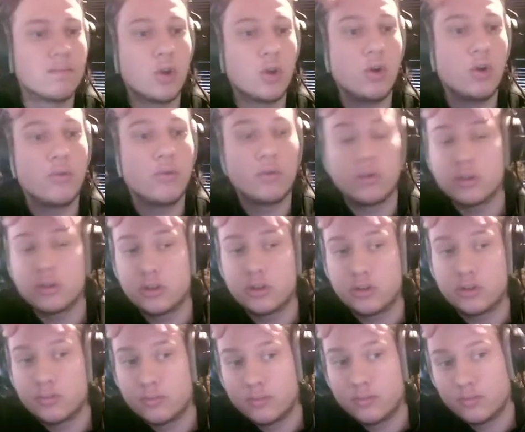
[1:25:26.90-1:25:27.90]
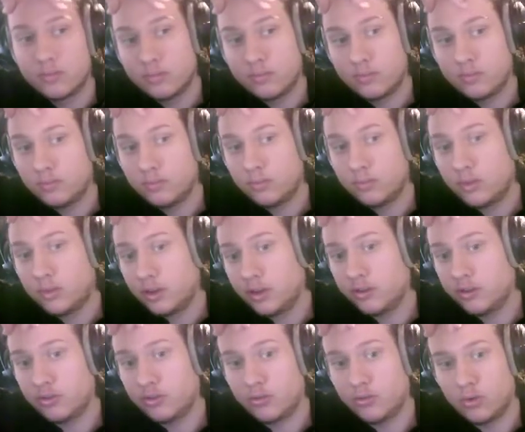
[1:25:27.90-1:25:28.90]
Of course,
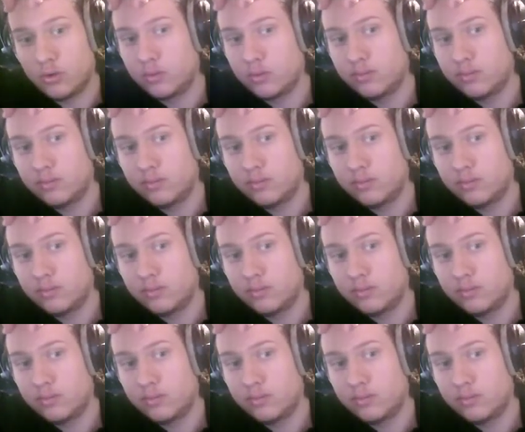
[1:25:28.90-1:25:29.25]
This is wrong.